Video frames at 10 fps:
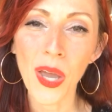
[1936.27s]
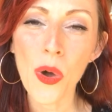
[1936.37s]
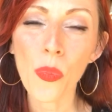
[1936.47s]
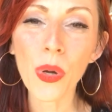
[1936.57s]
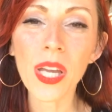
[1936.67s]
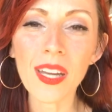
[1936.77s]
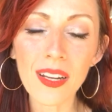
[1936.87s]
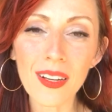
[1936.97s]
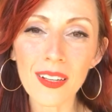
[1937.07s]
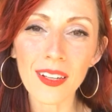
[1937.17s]
we're
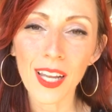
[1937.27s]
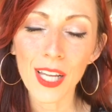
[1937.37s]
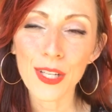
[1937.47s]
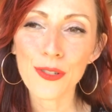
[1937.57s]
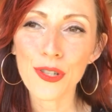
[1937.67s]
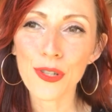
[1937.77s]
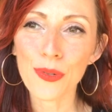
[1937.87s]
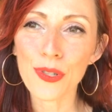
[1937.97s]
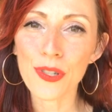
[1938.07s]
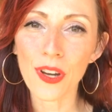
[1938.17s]
here to
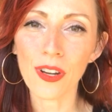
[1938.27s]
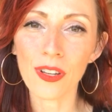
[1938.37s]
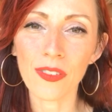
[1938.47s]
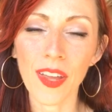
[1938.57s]
serve